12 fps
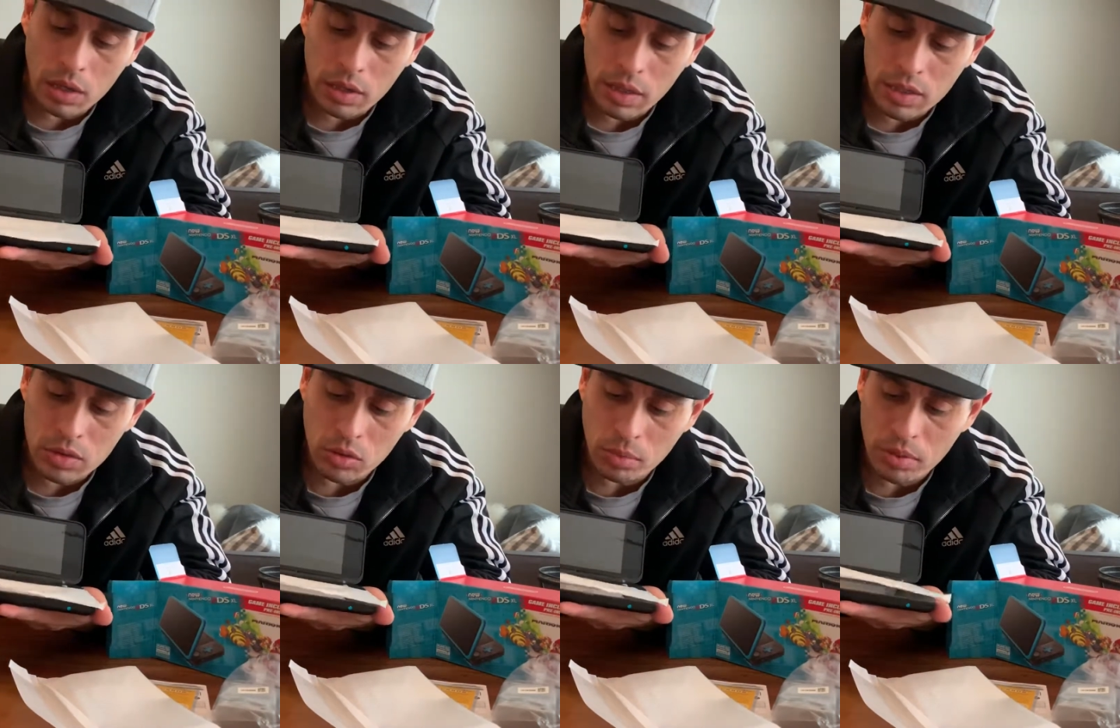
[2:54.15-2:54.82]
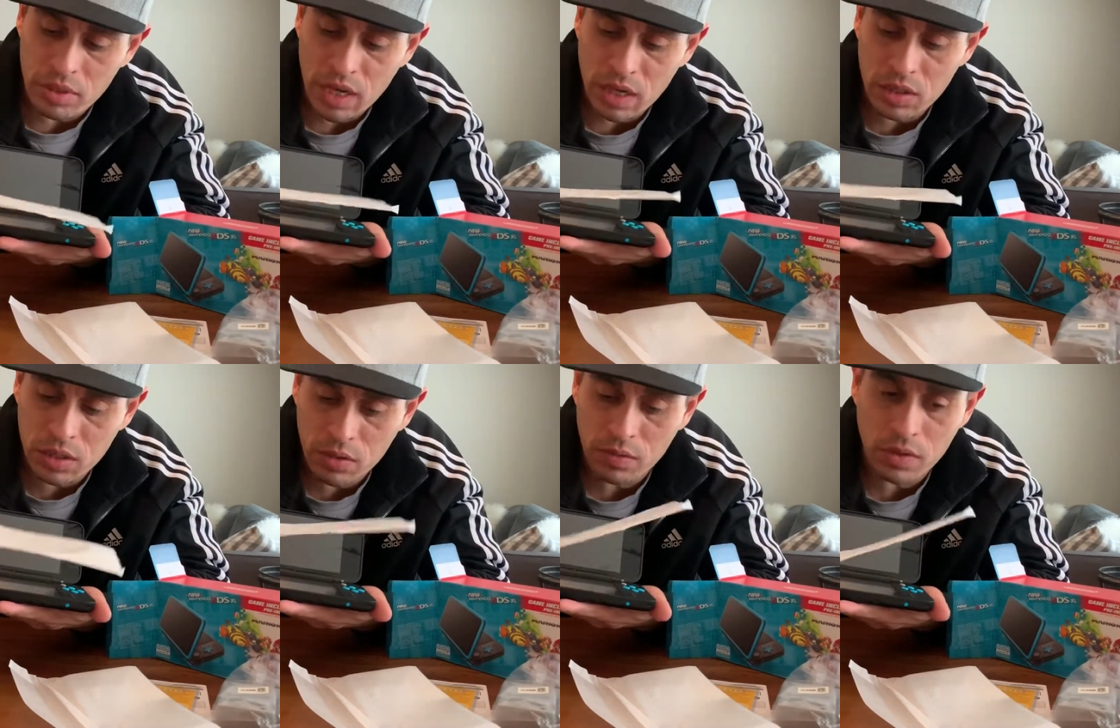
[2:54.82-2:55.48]
Nice little
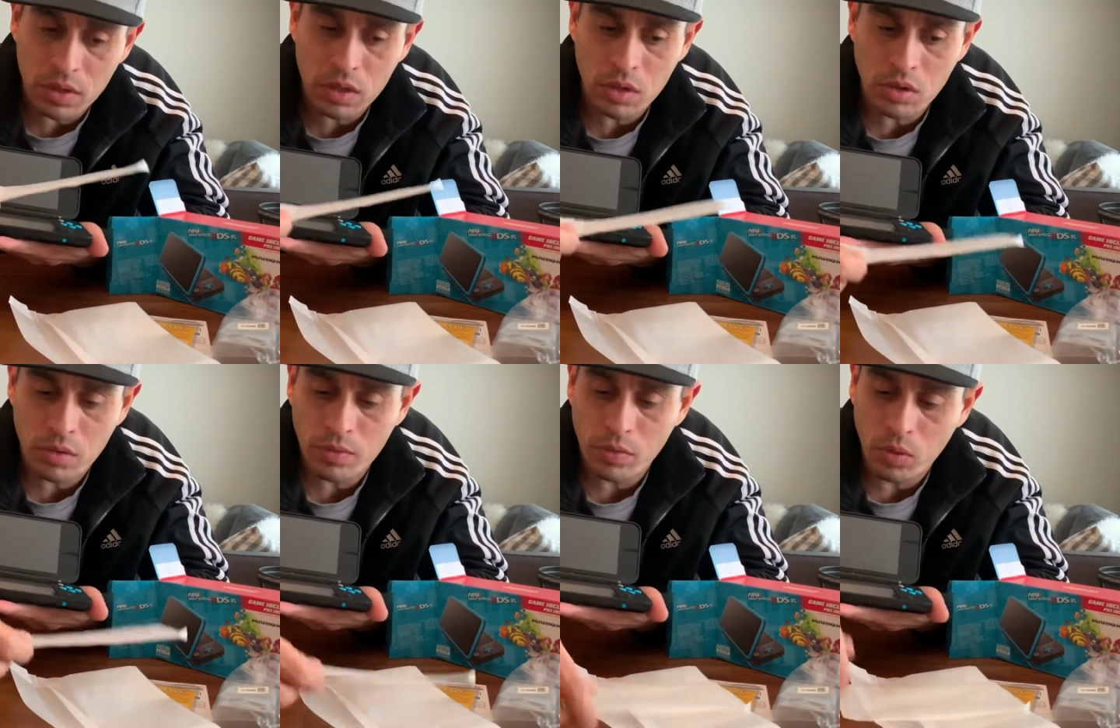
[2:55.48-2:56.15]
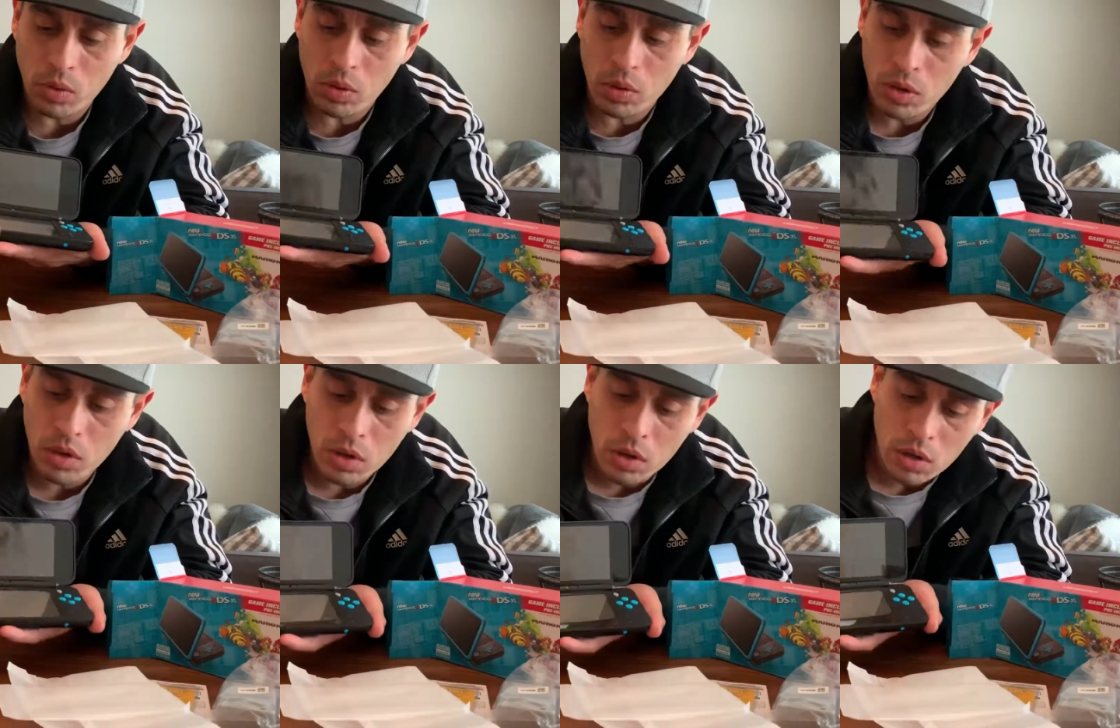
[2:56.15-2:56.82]
protective in here for
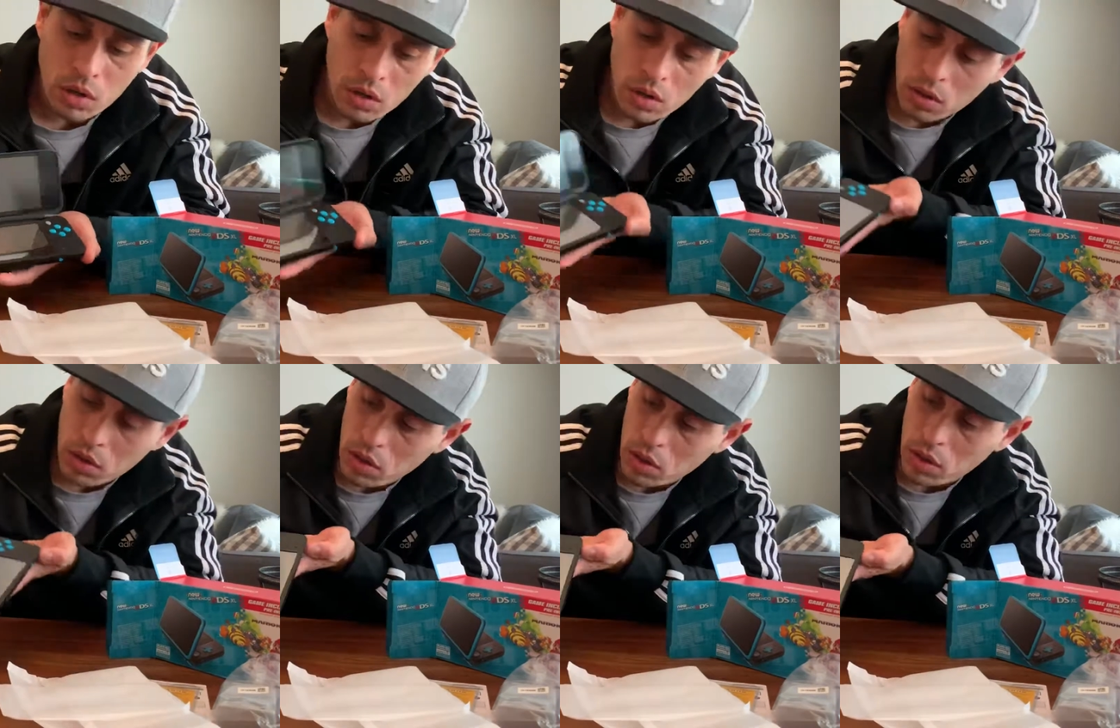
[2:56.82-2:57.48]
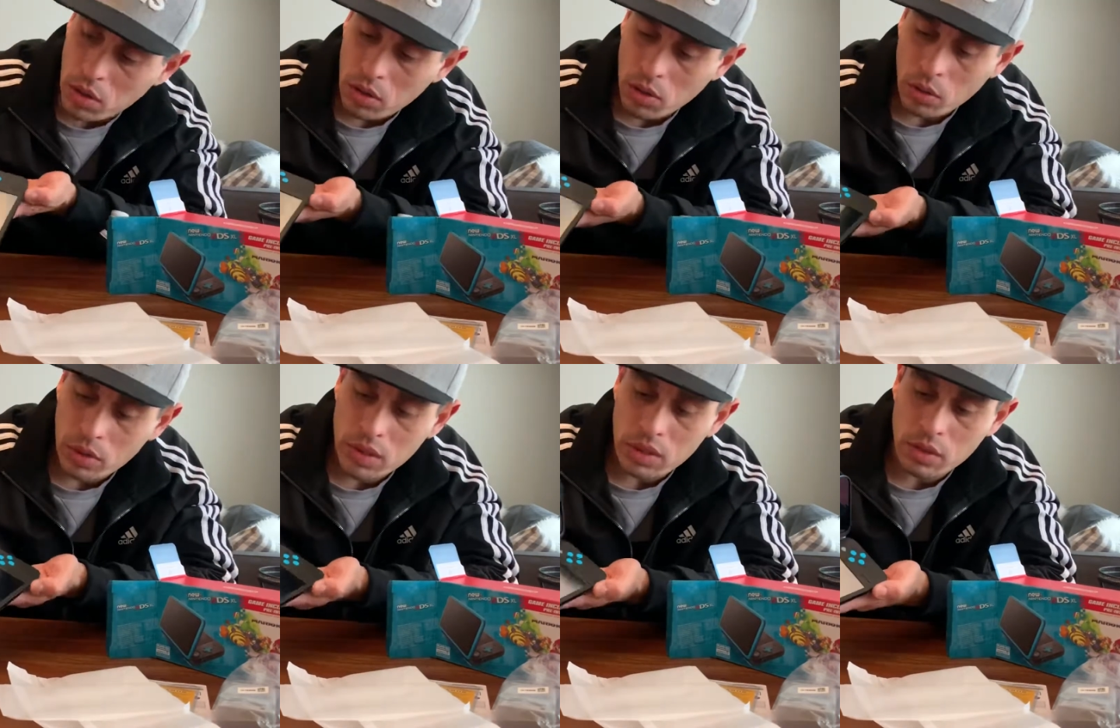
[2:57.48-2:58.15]

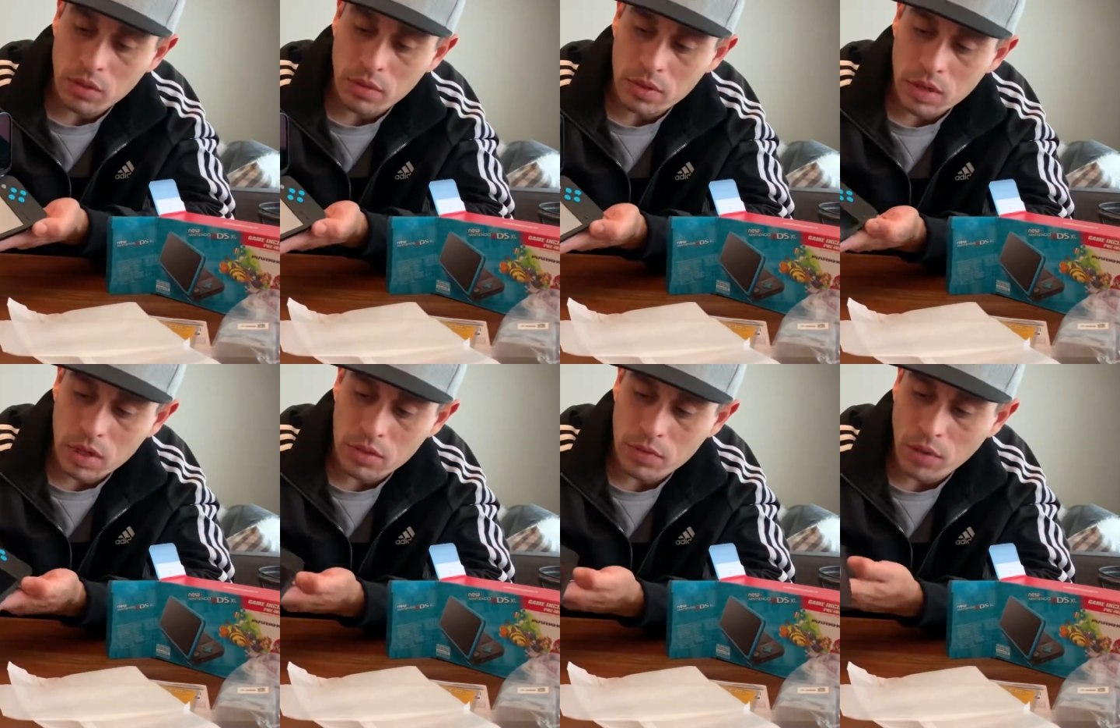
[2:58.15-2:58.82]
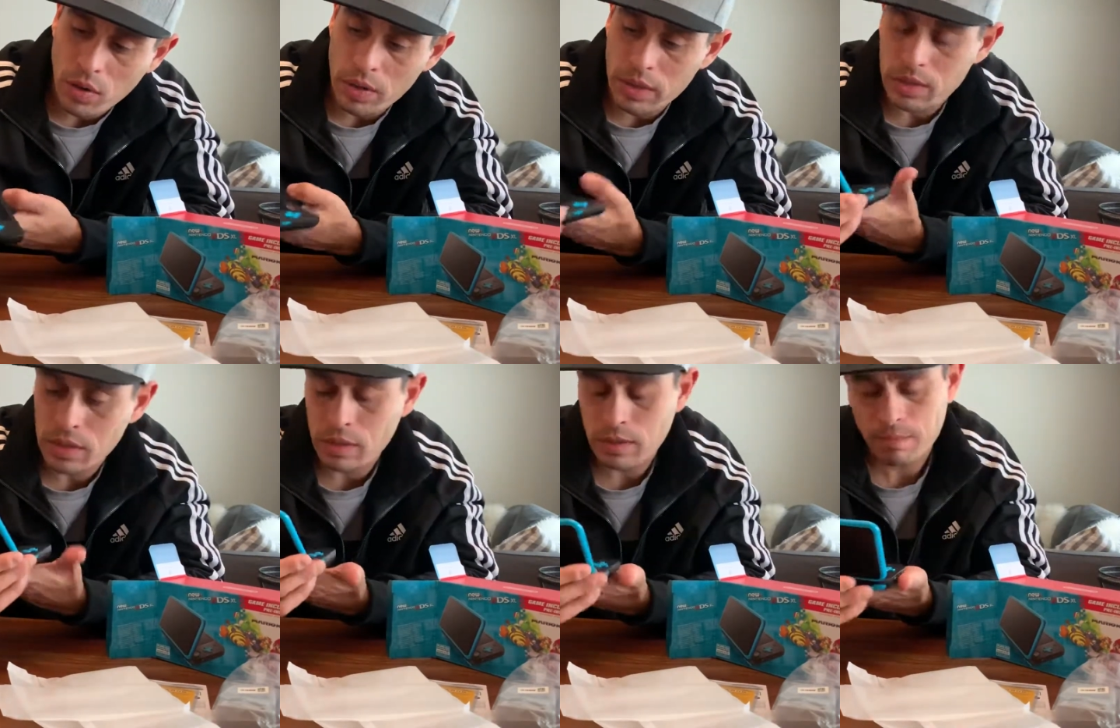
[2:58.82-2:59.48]
what they did as far
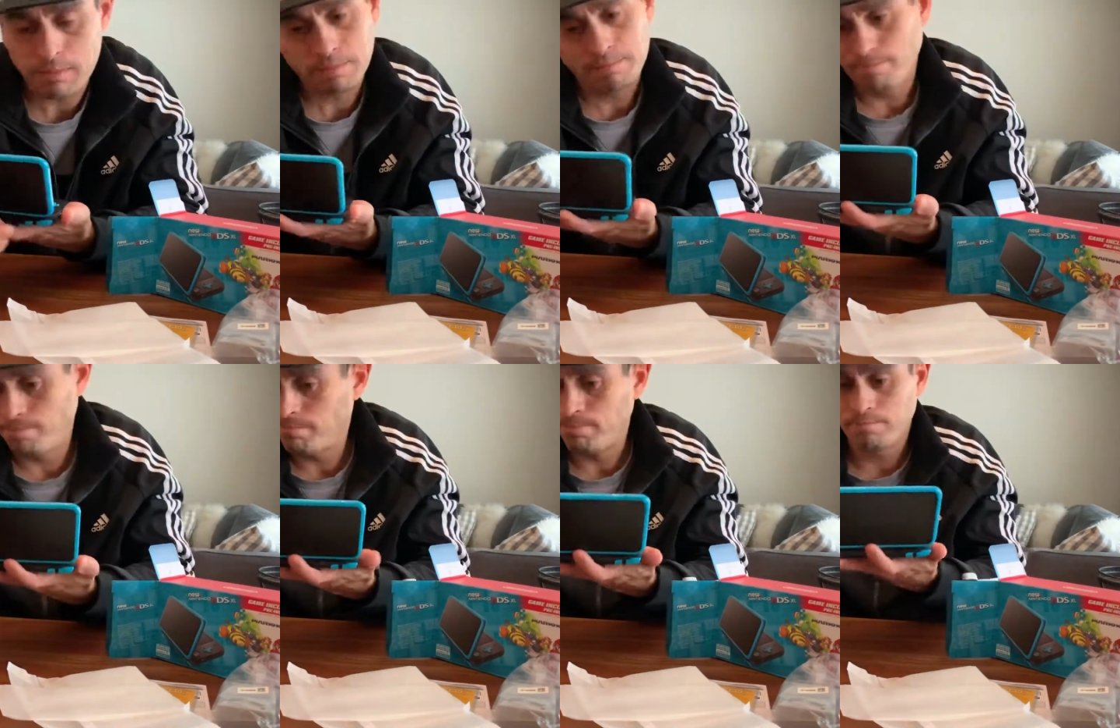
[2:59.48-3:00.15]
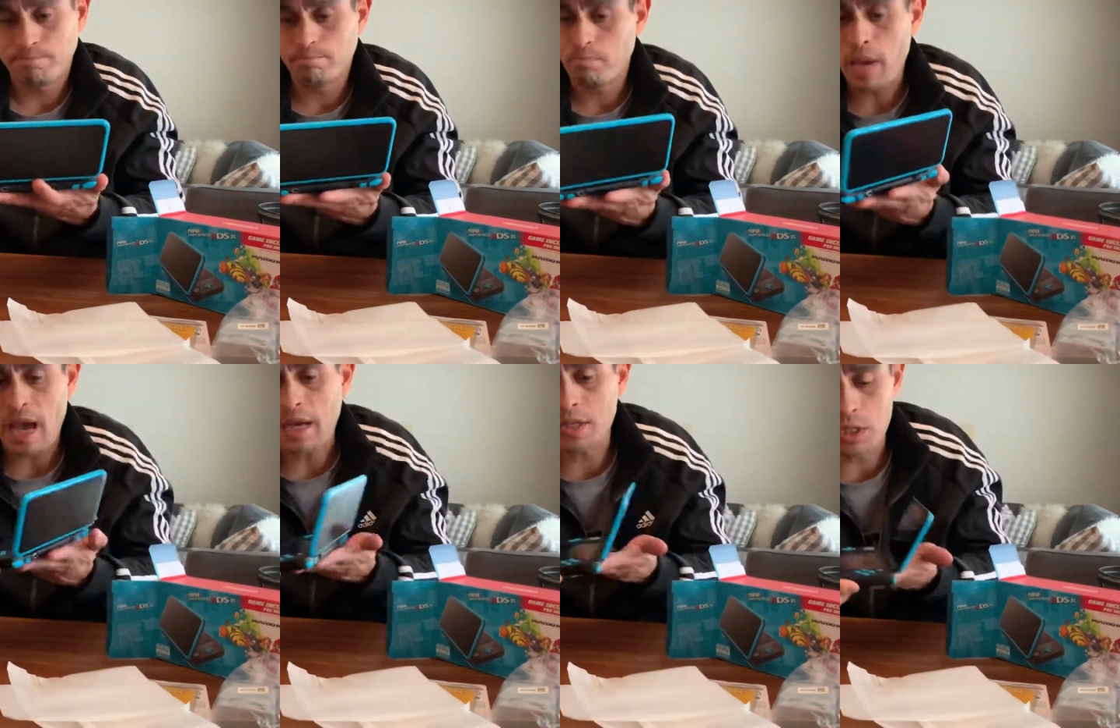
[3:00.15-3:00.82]
as
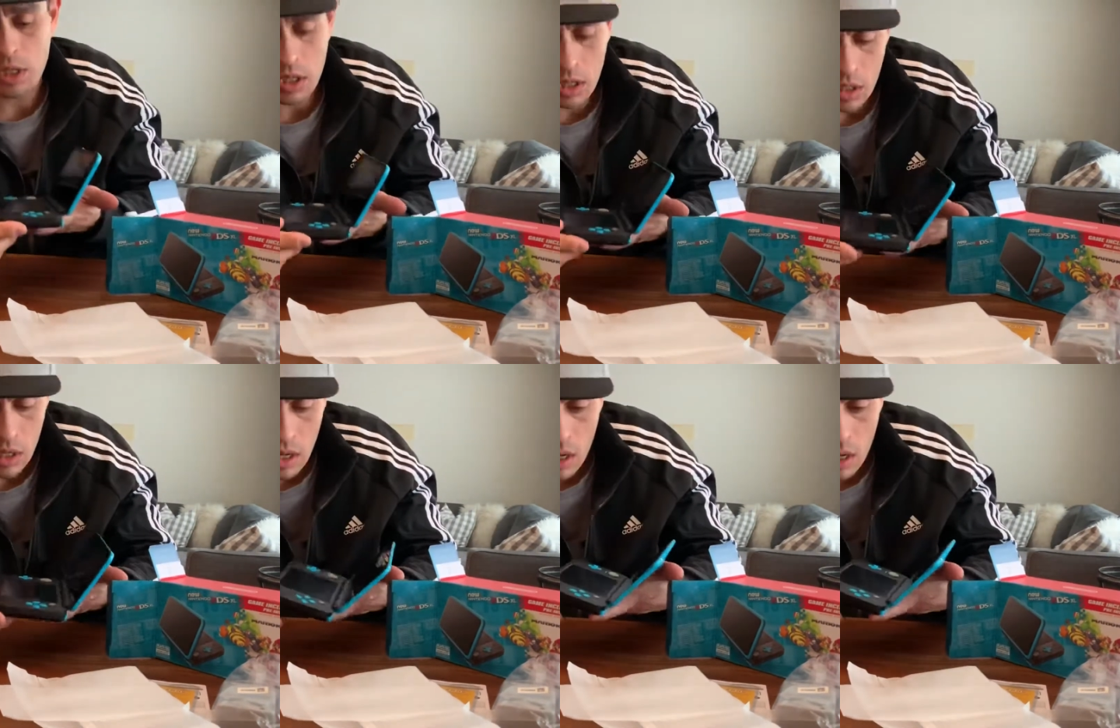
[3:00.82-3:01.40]
packaging.